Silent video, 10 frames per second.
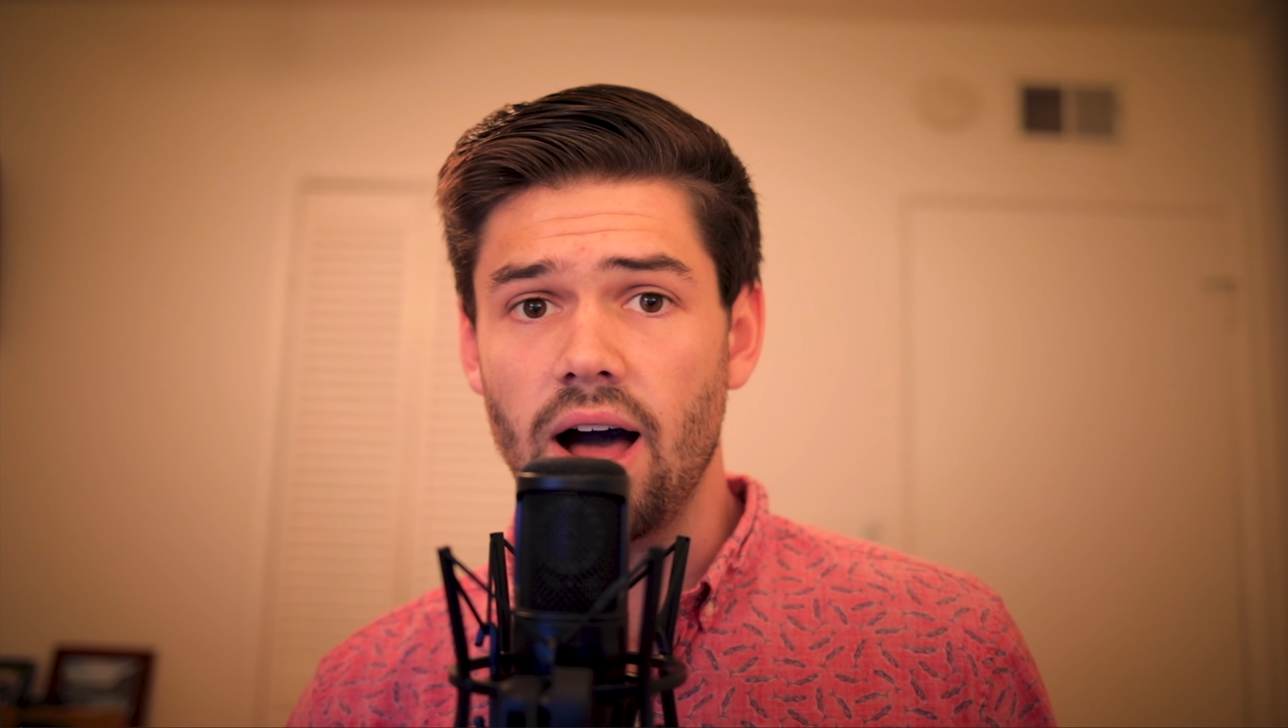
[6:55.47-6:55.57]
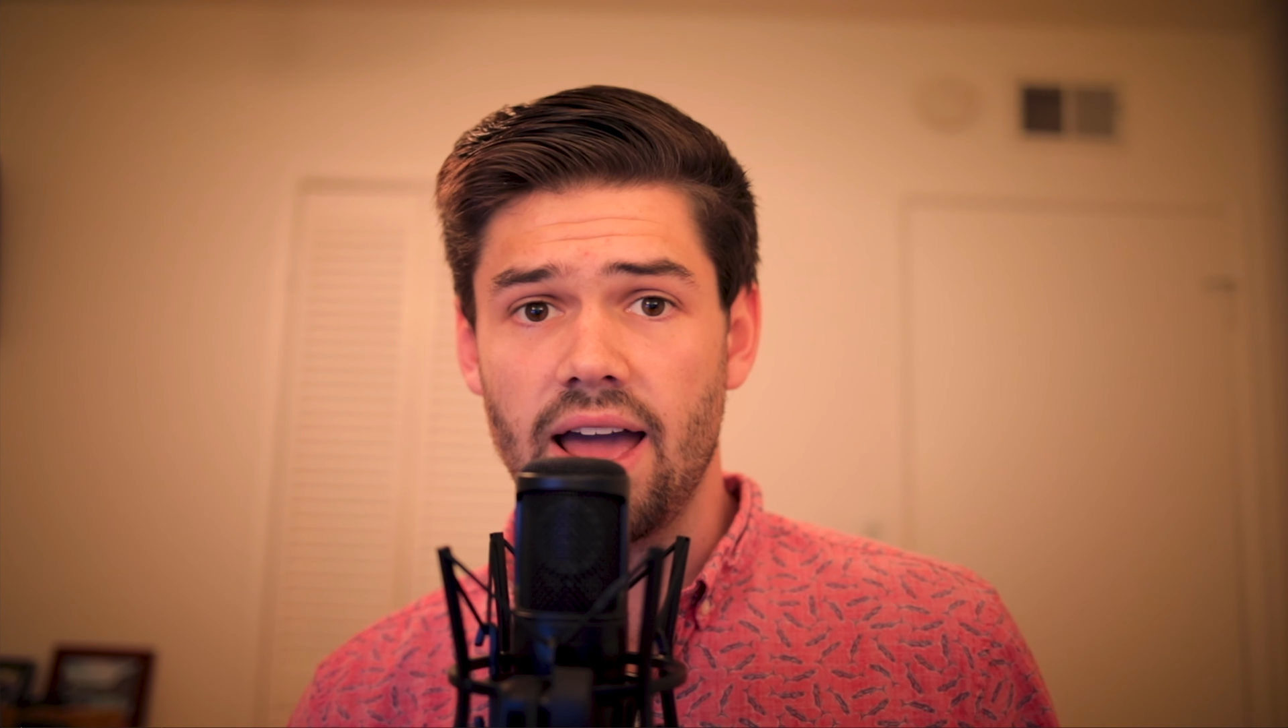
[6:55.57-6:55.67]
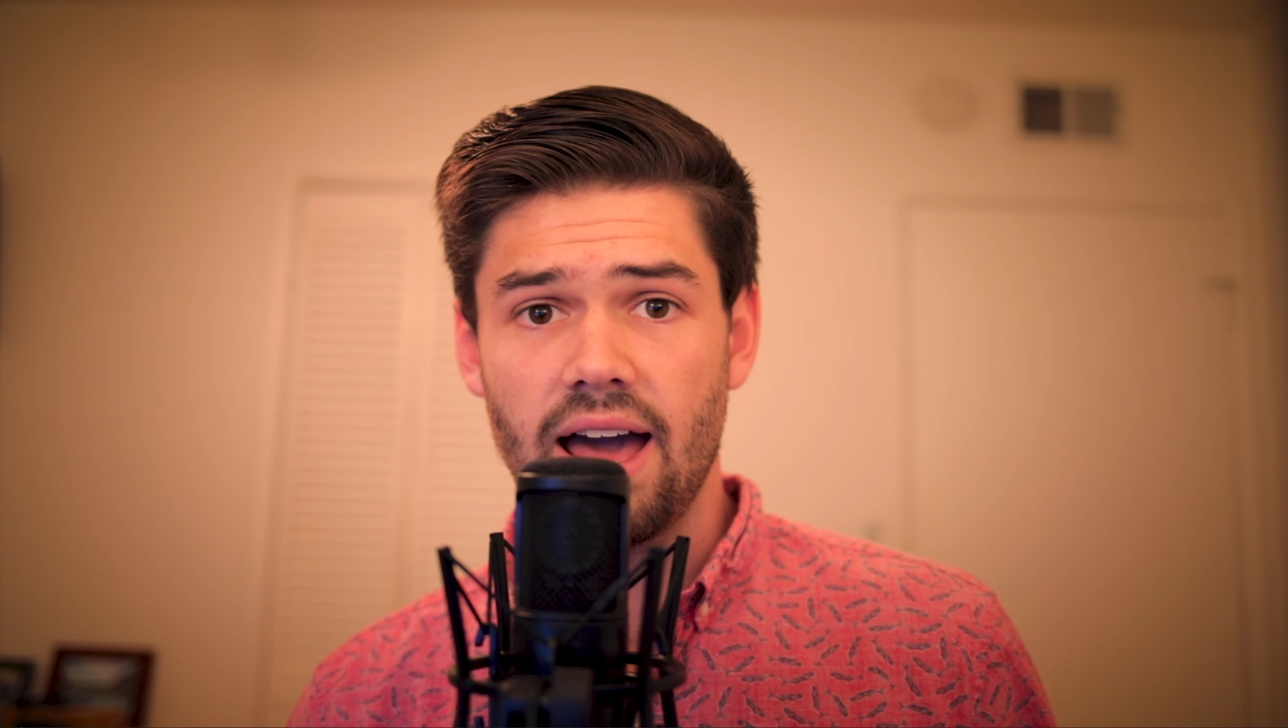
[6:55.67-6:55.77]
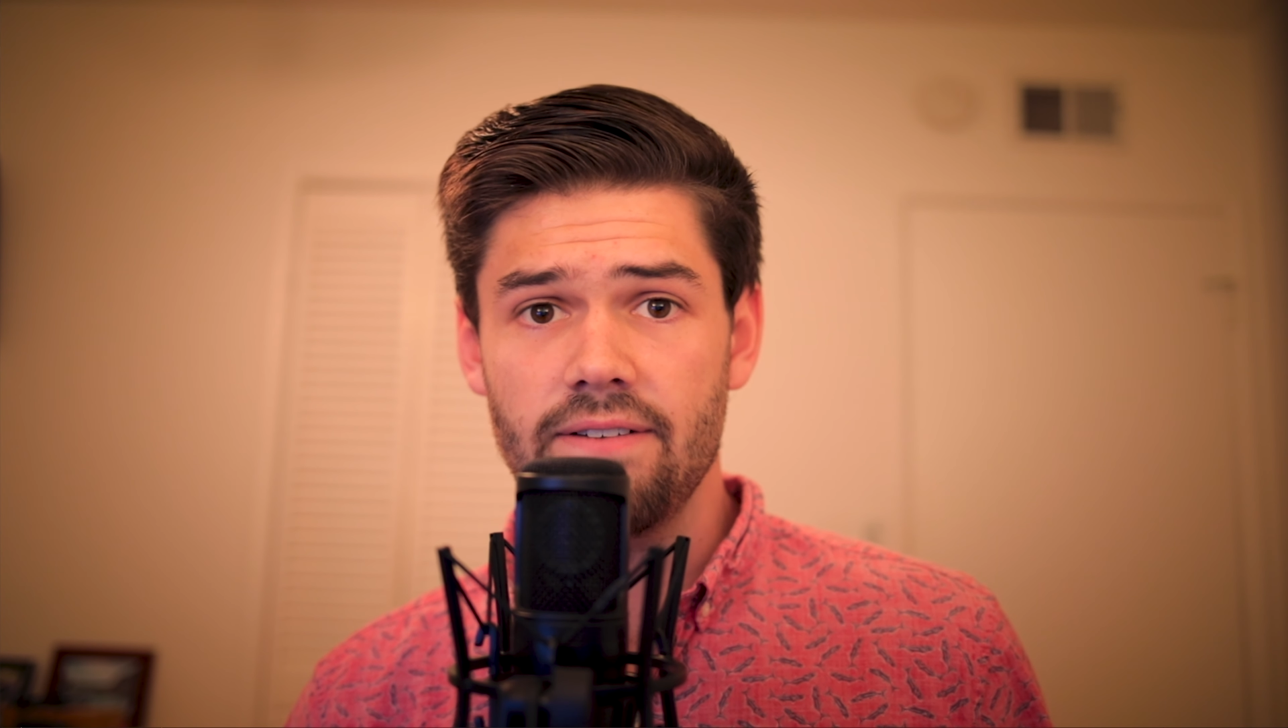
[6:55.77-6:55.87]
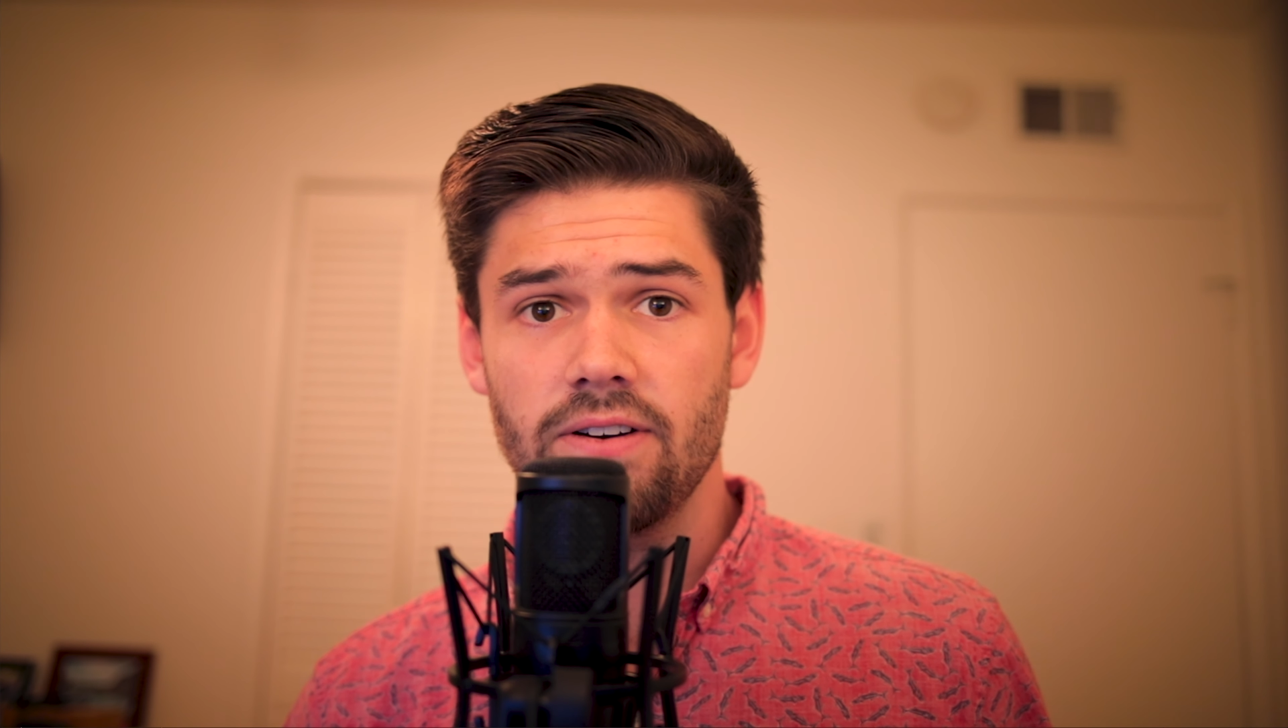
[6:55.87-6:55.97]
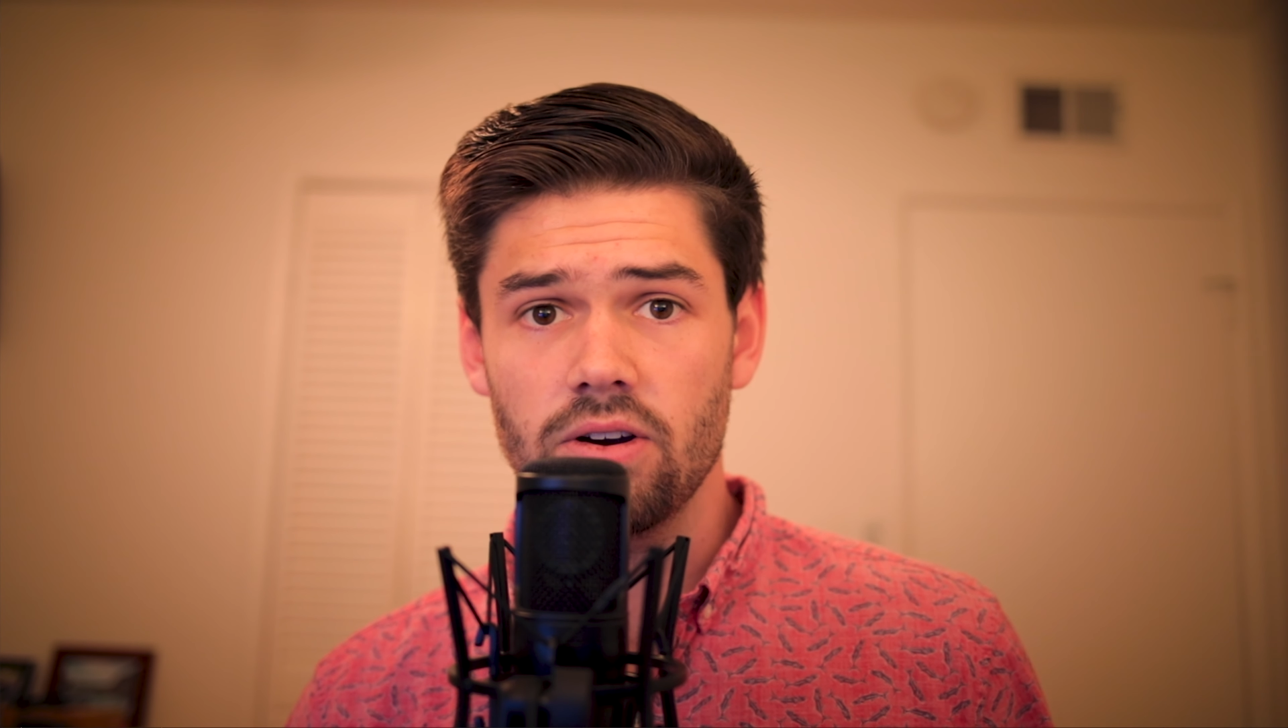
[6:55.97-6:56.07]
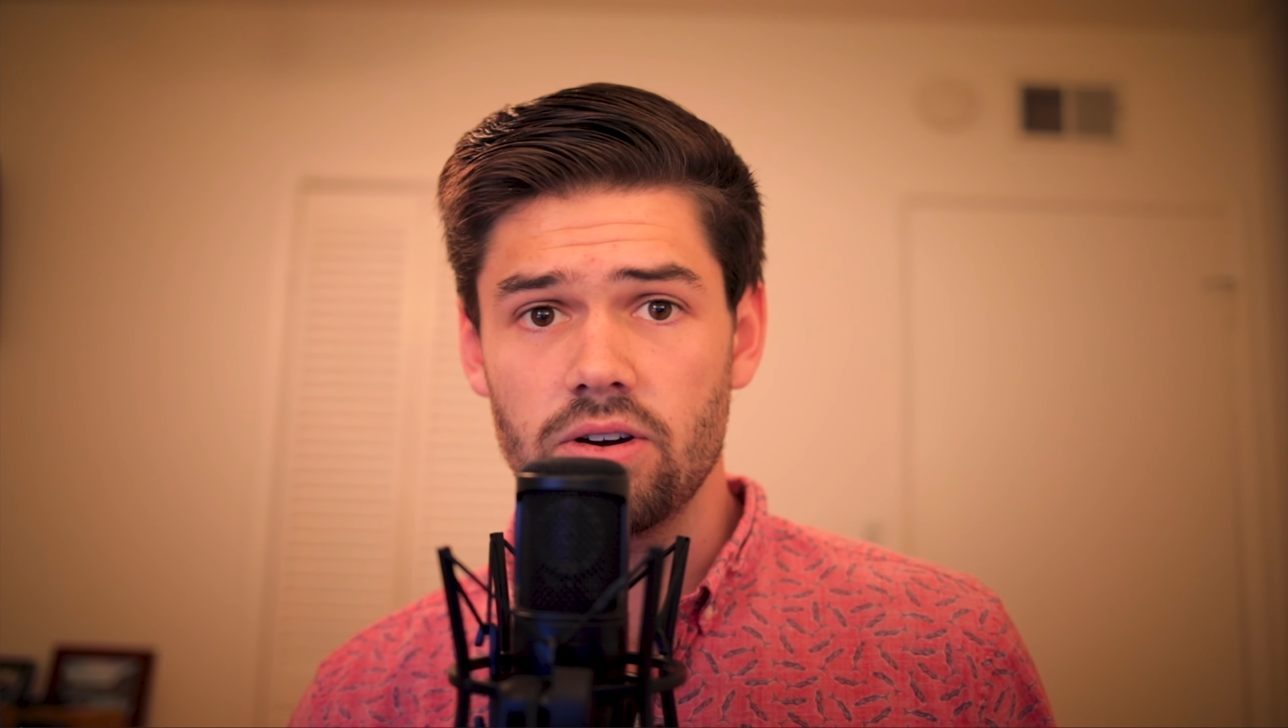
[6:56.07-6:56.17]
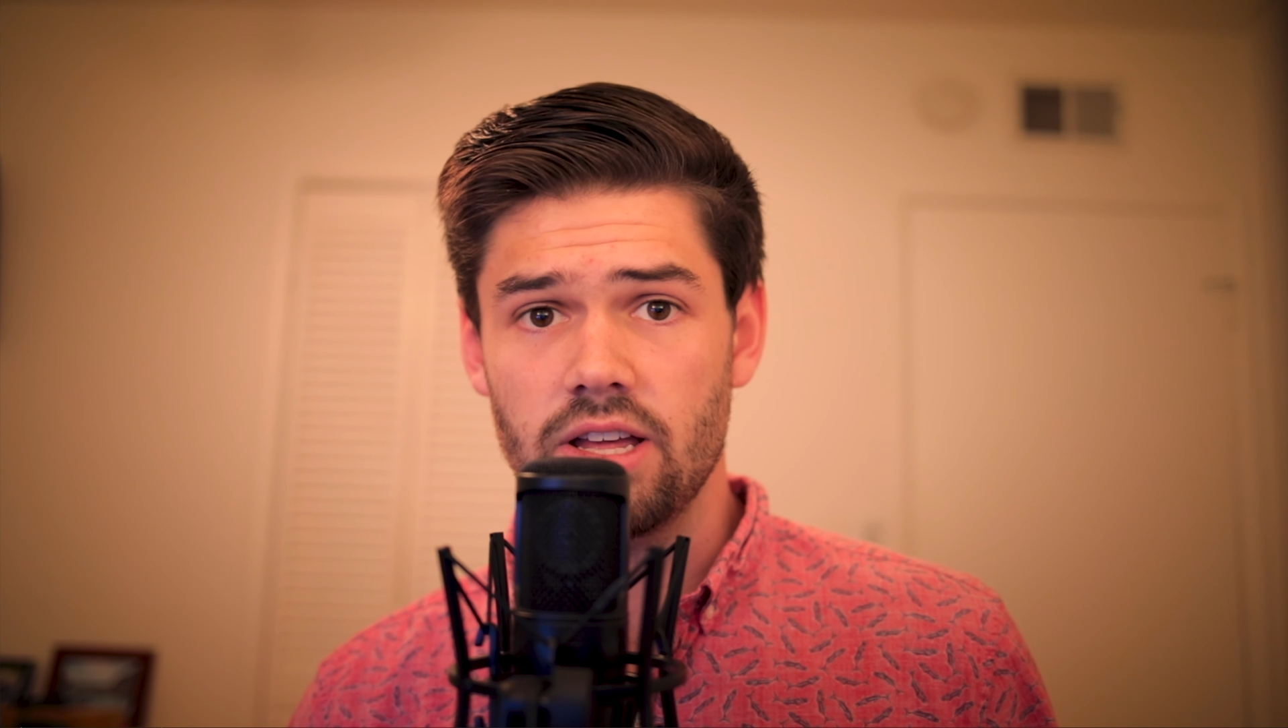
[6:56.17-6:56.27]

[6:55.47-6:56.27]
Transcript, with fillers: have heard